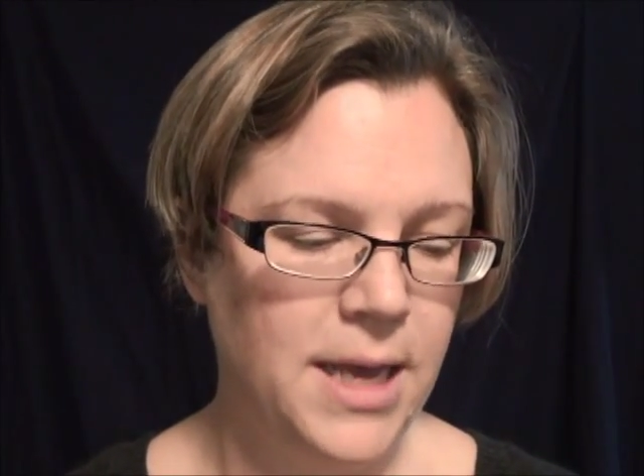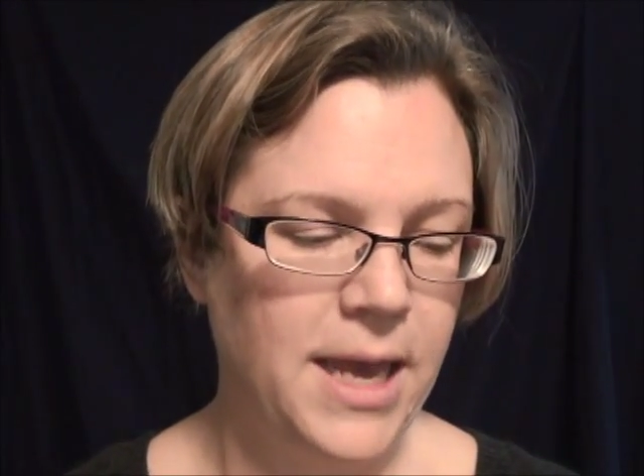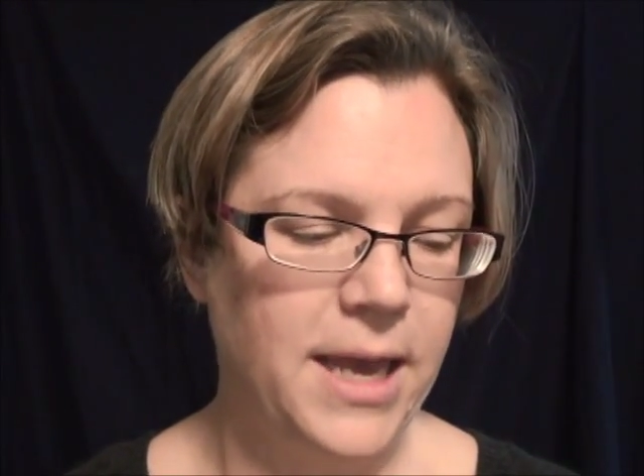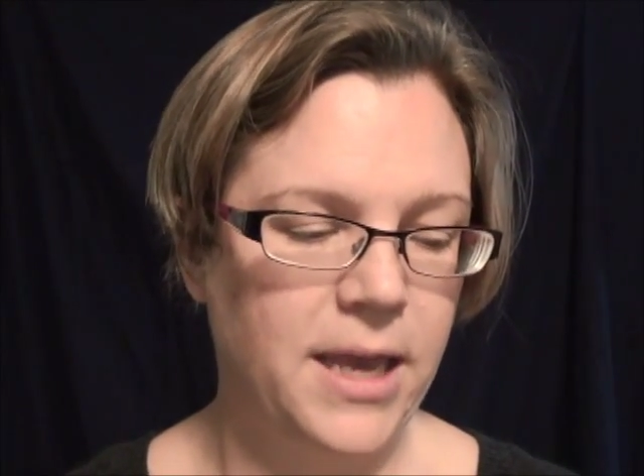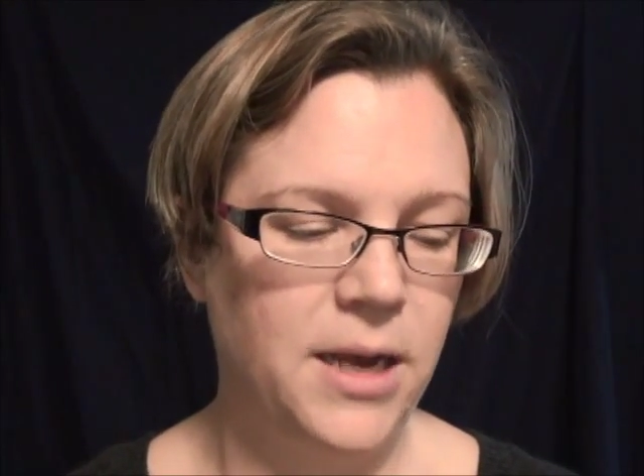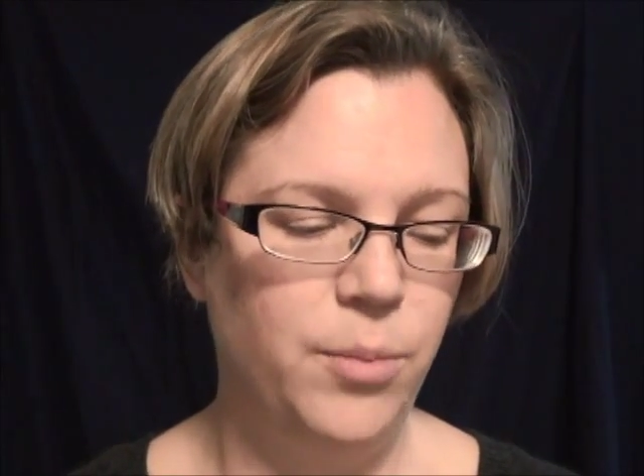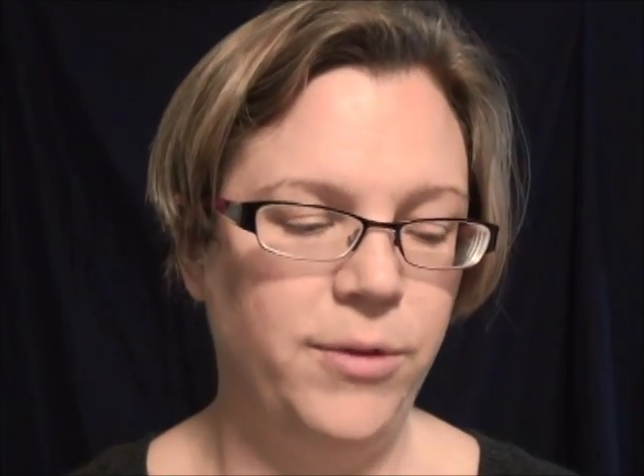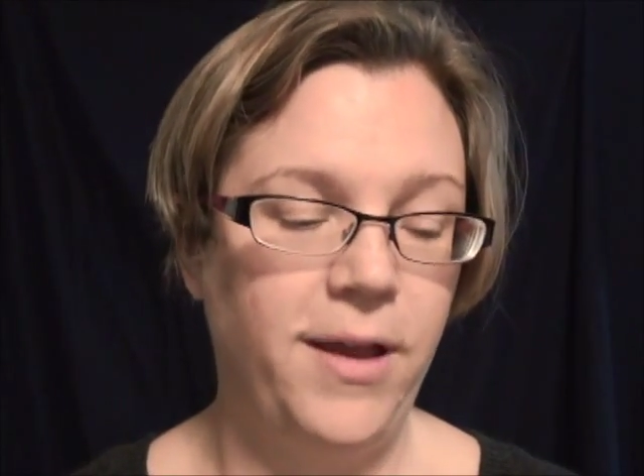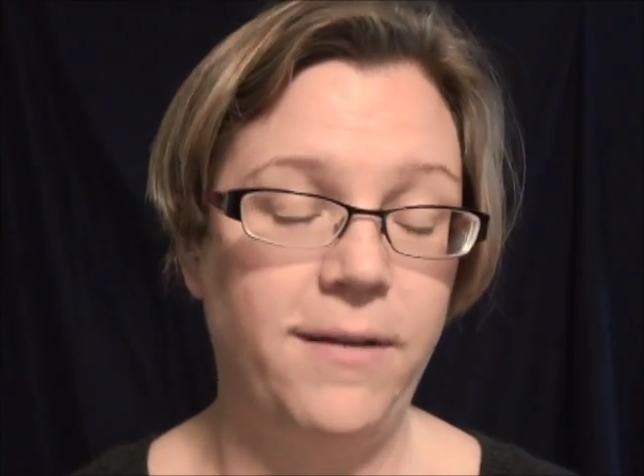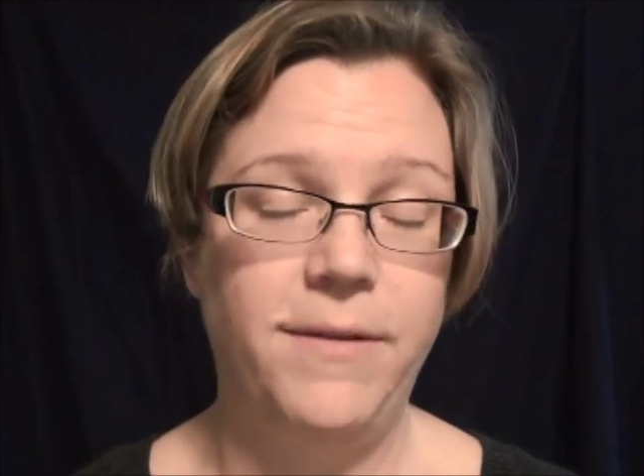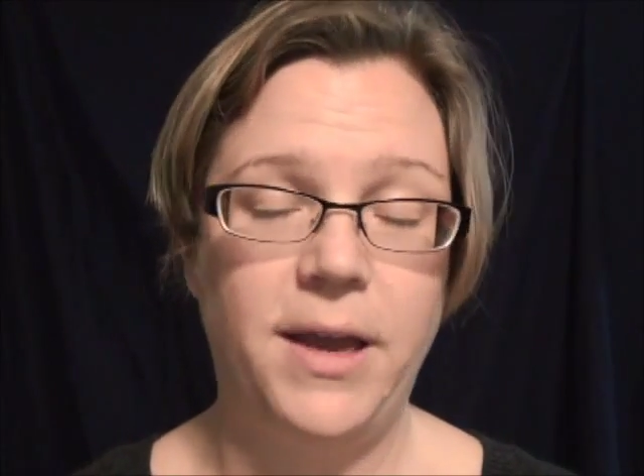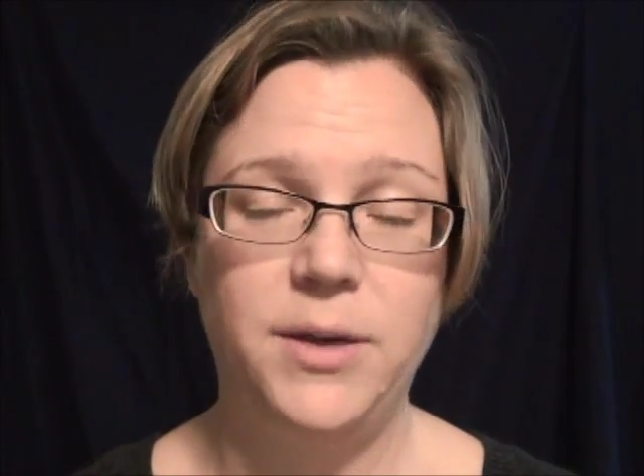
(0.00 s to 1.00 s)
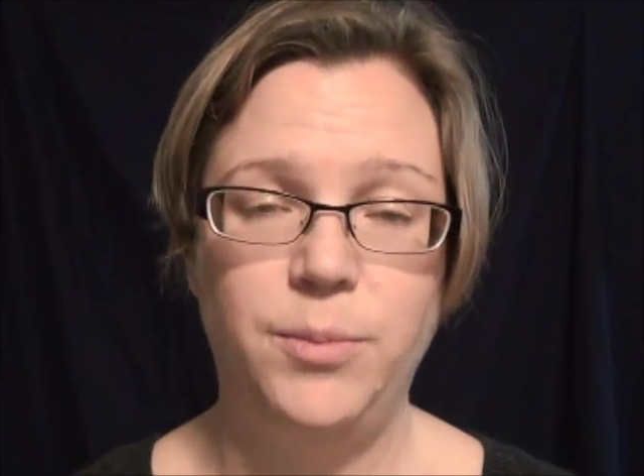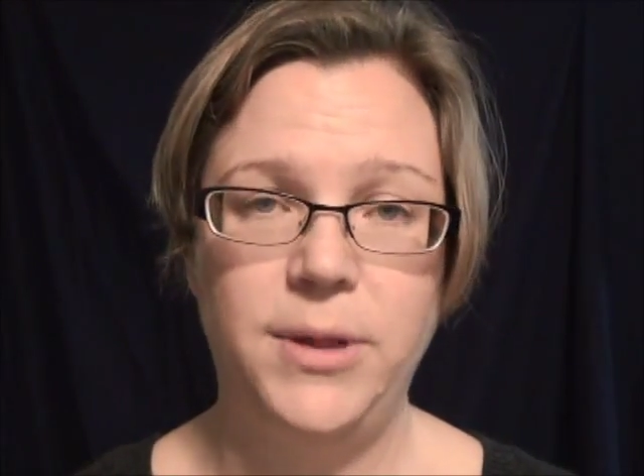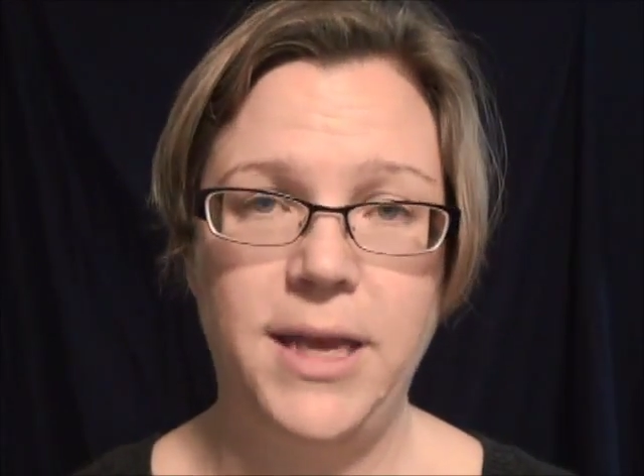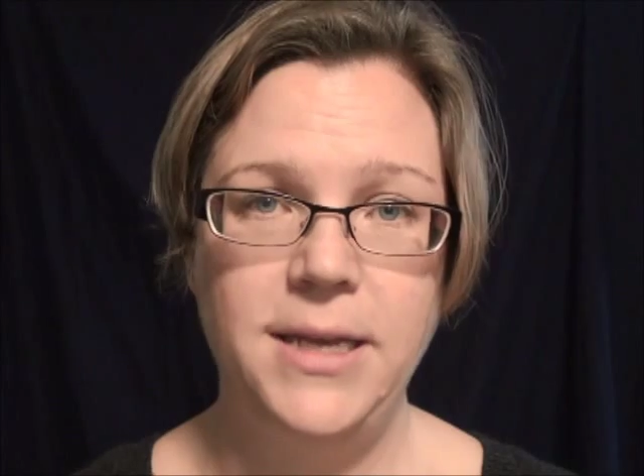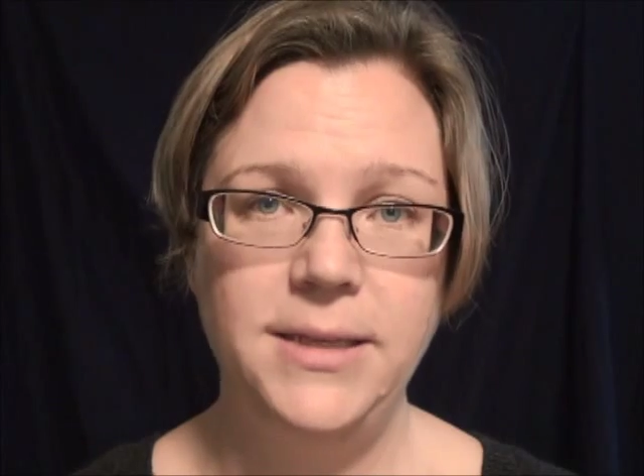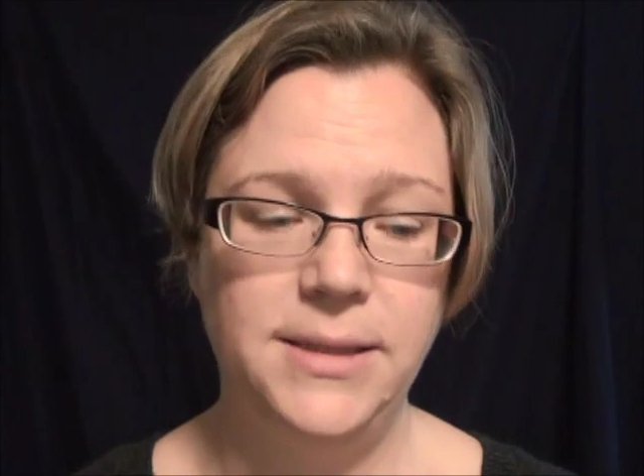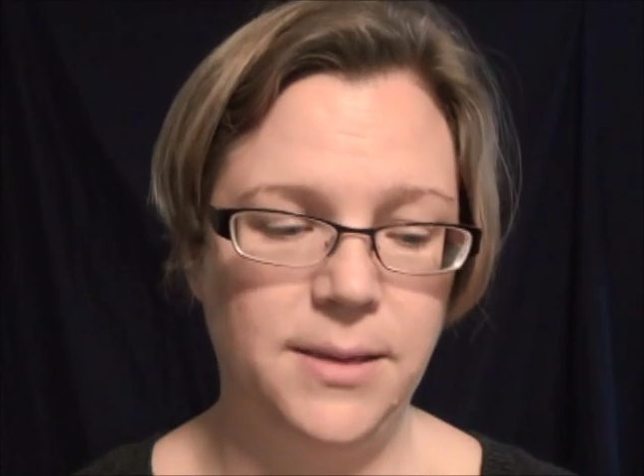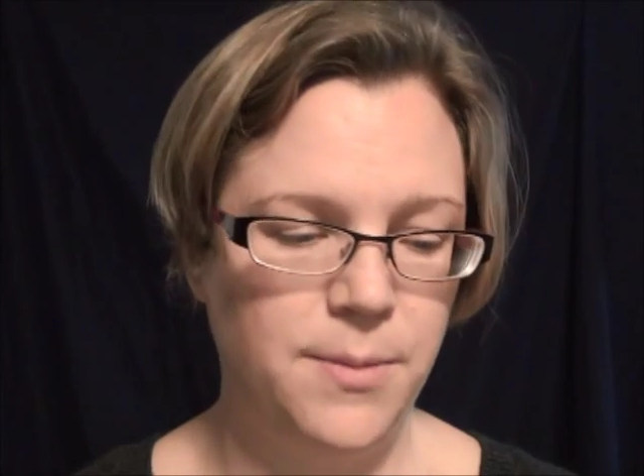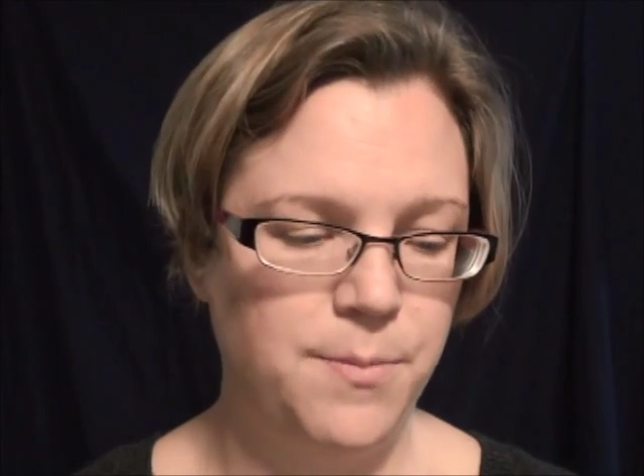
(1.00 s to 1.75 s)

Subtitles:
It can affect place,